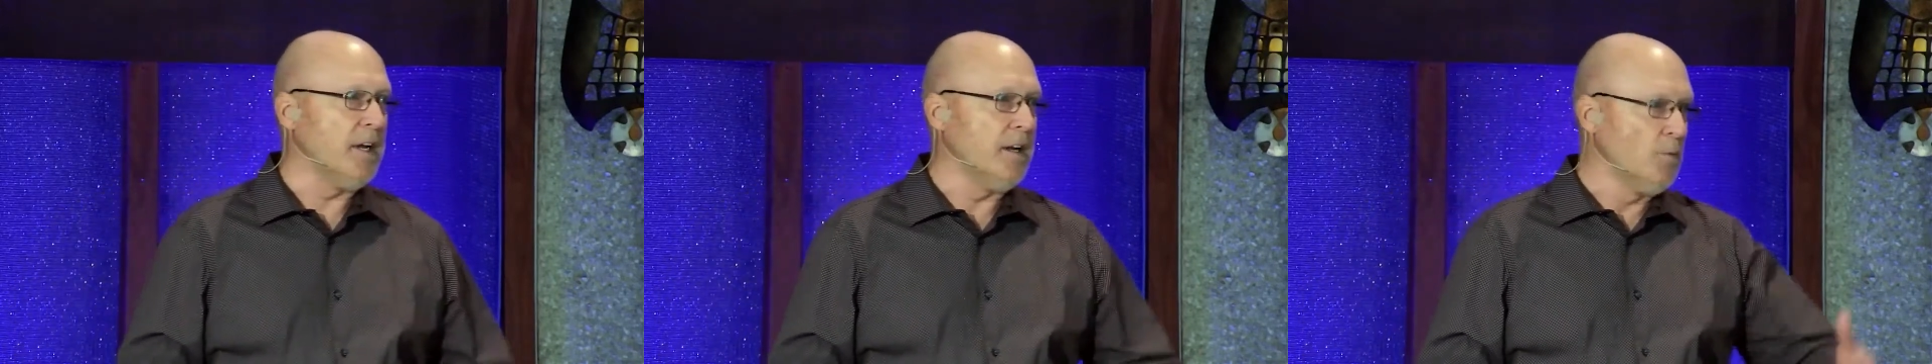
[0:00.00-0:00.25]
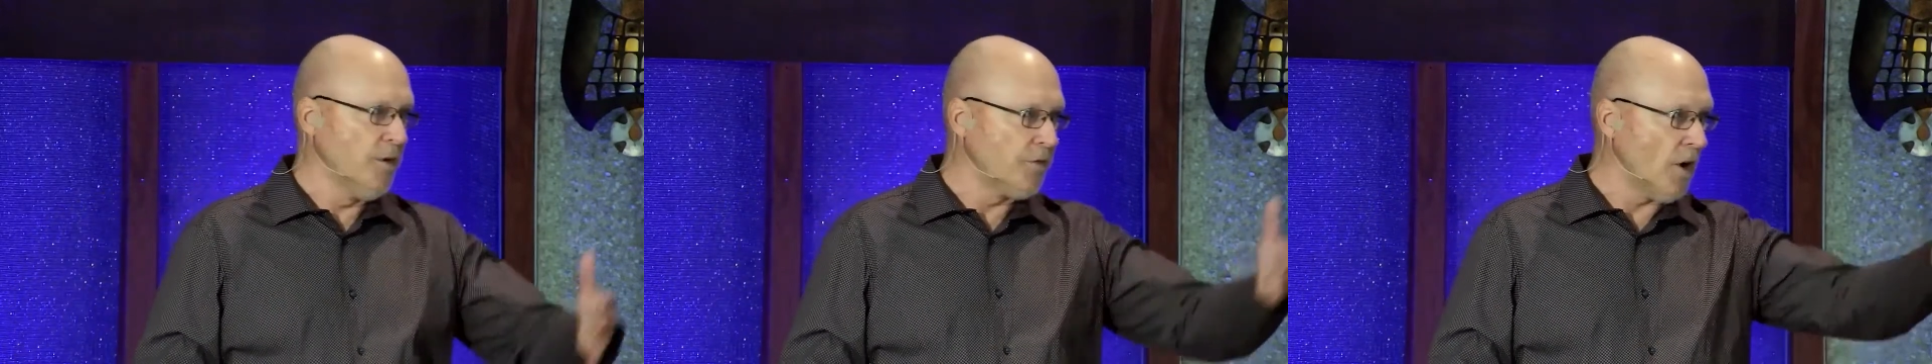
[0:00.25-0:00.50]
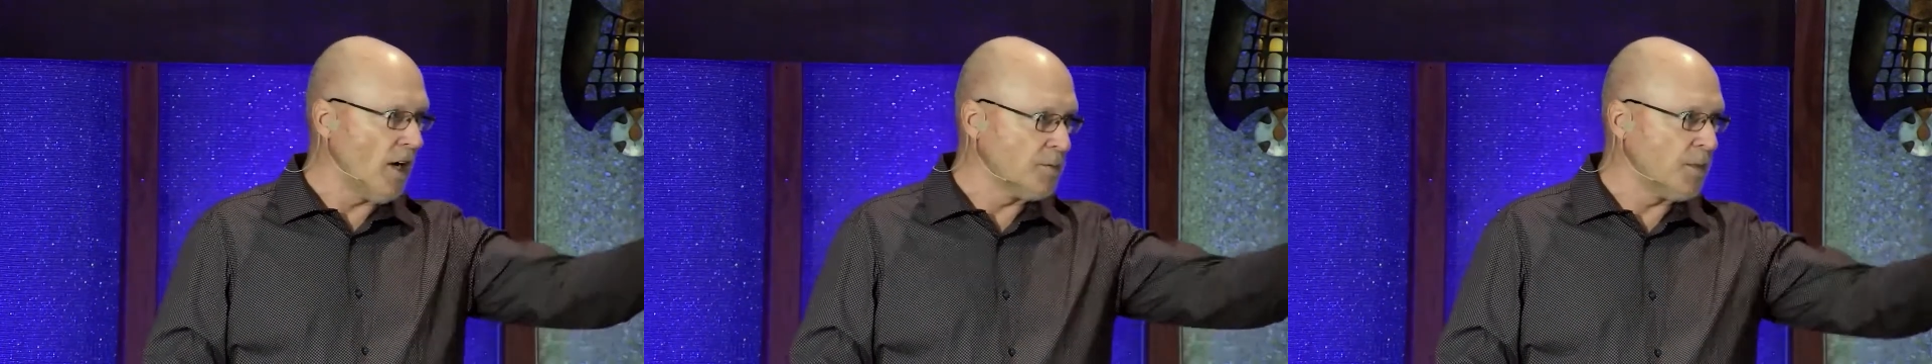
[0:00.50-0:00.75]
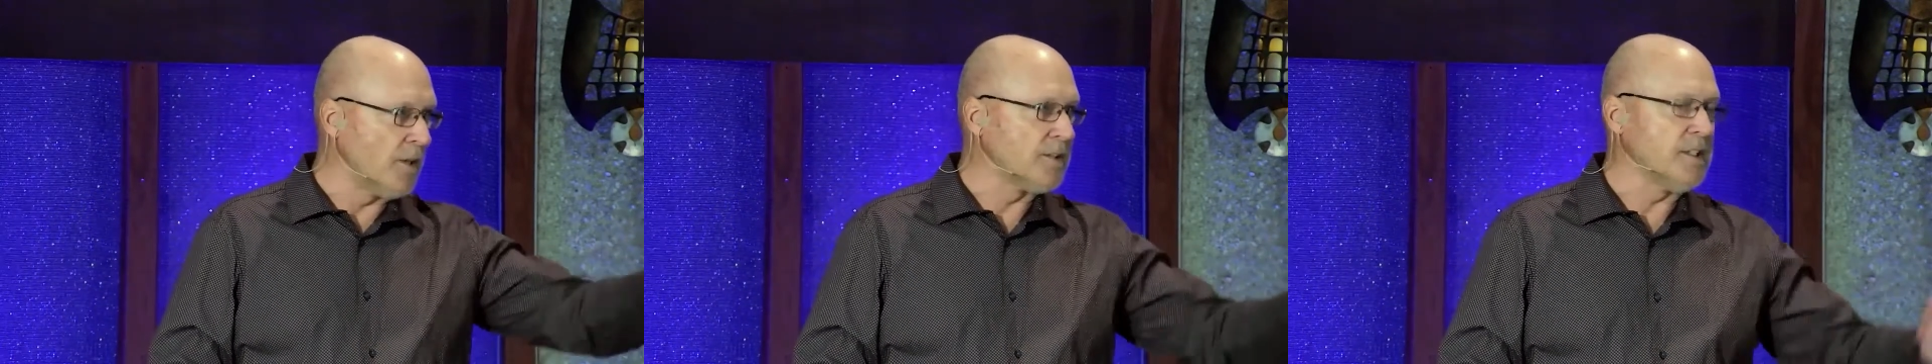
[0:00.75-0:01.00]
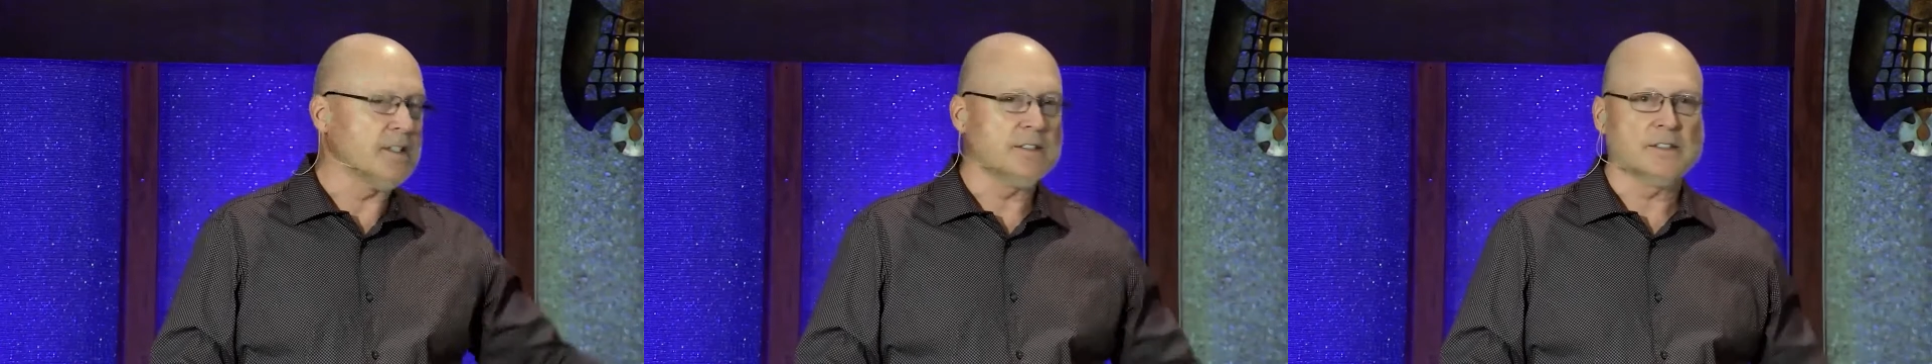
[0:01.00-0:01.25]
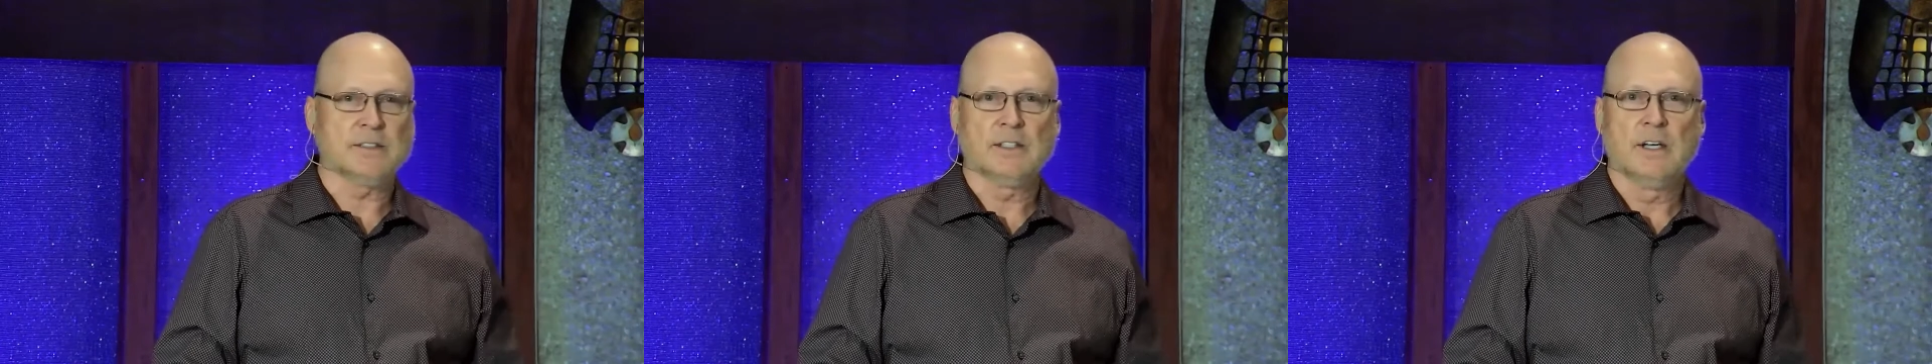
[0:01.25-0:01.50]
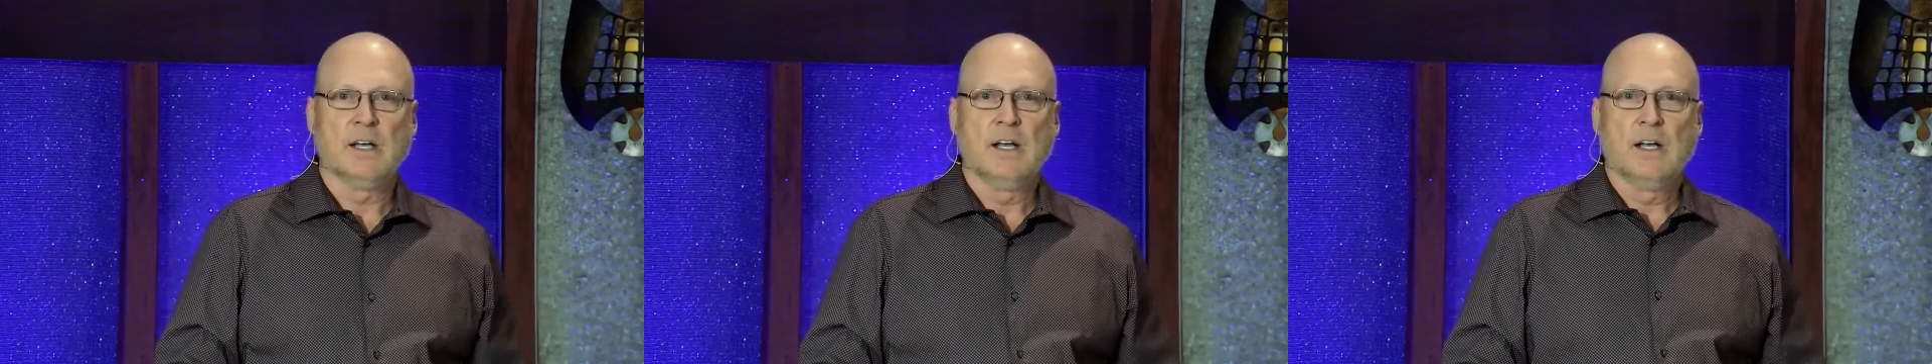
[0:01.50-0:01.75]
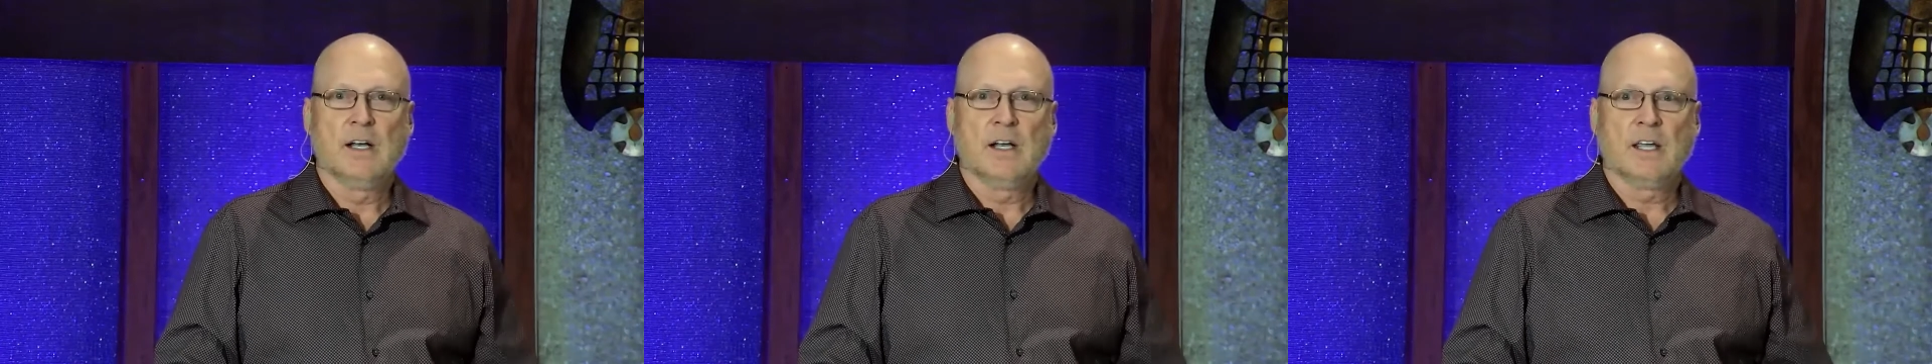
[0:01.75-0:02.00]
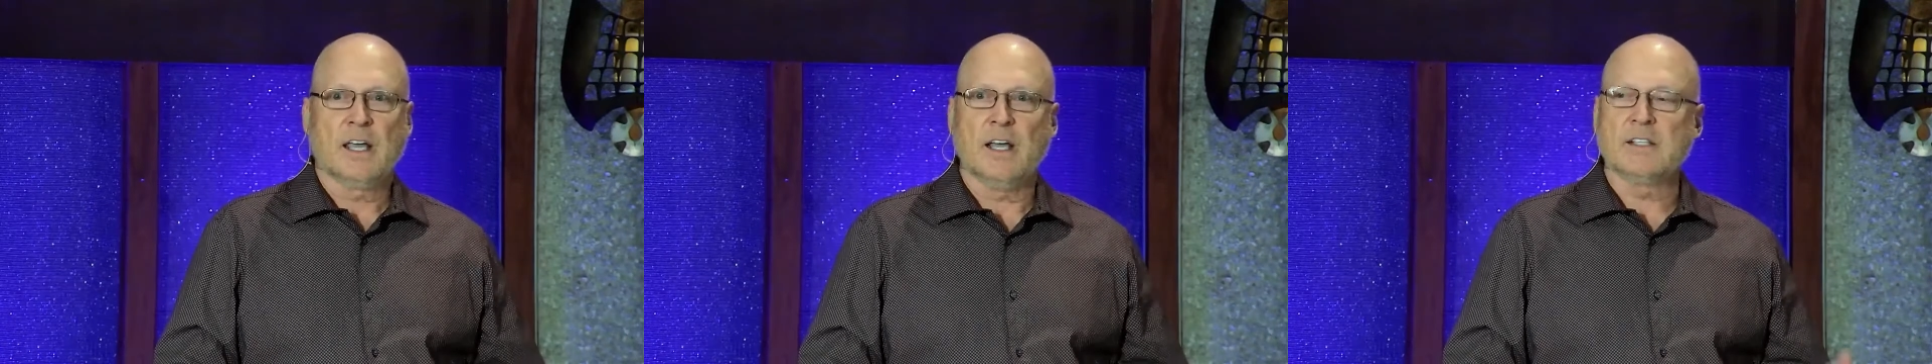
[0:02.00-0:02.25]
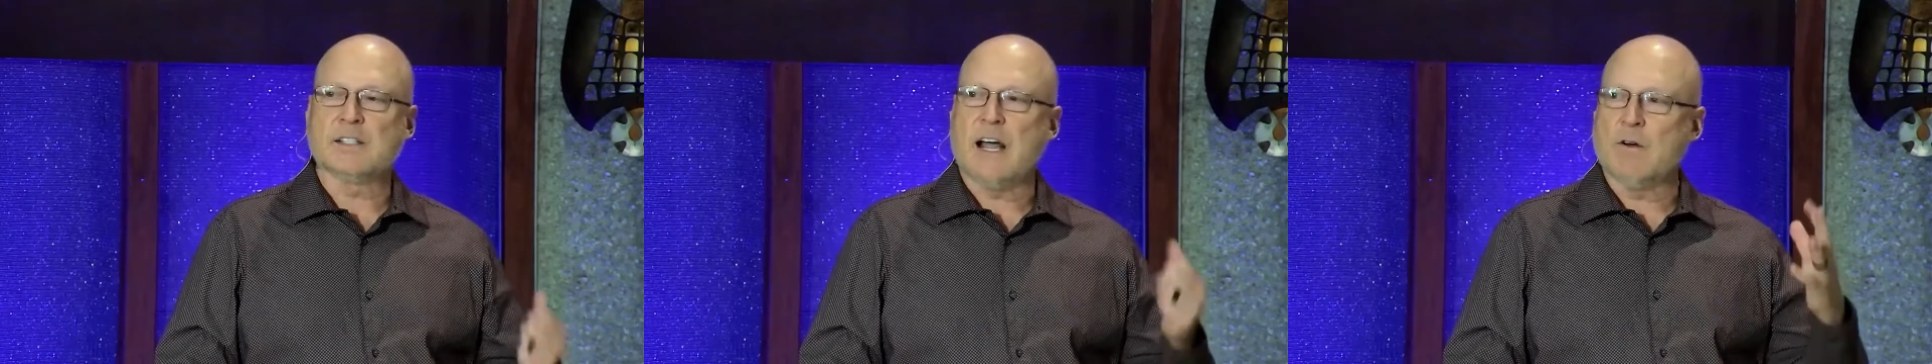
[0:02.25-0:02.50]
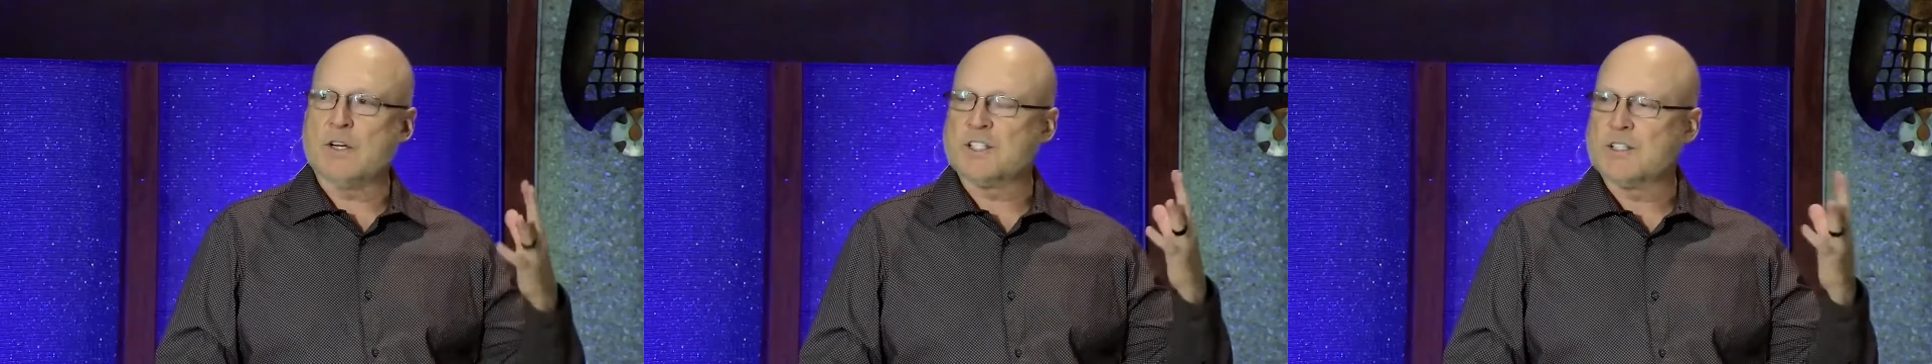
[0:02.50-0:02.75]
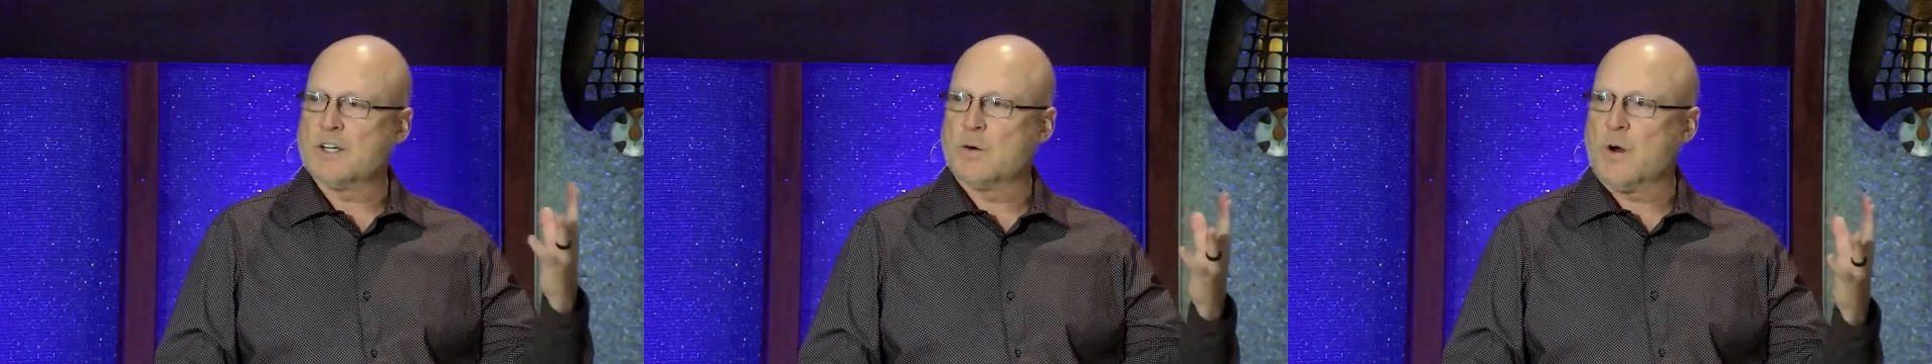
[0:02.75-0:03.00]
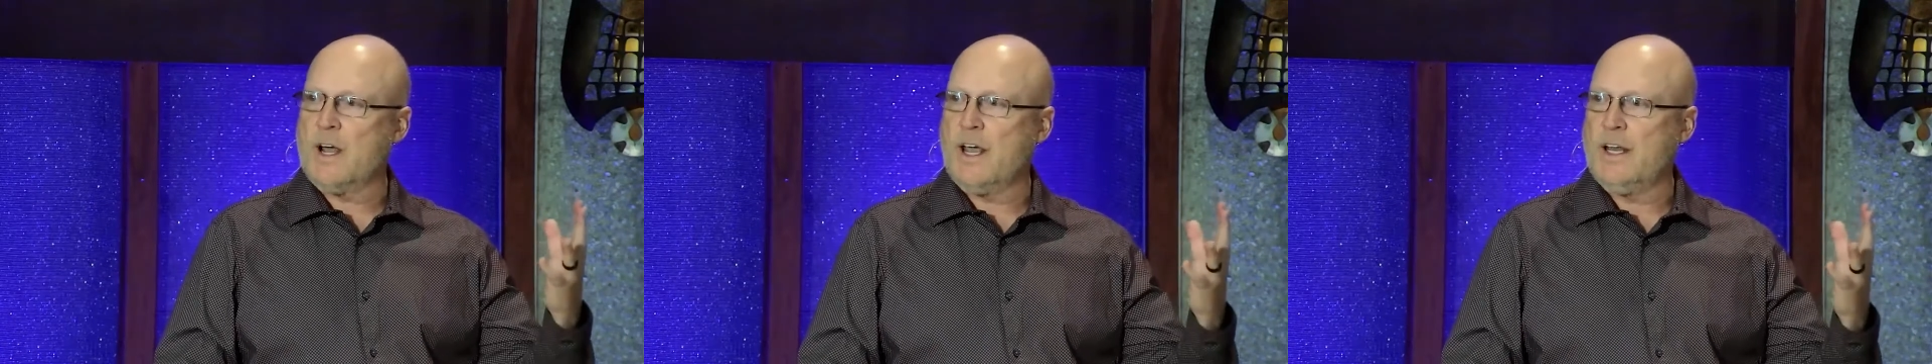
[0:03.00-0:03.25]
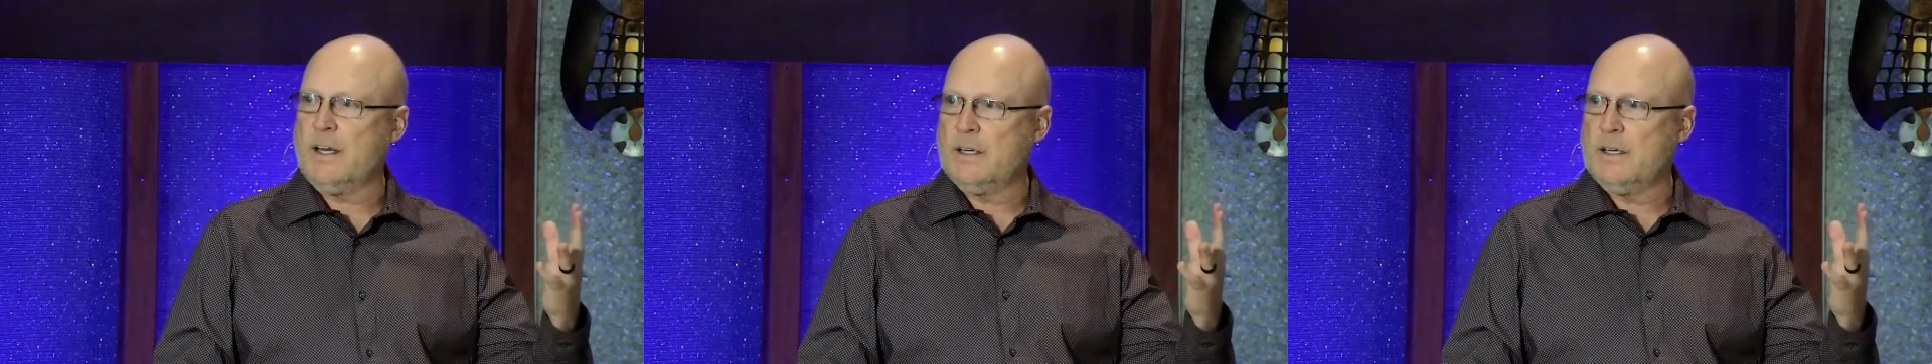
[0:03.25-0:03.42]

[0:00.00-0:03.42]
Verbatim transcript: and we've talked about this. King Cyrus the Great,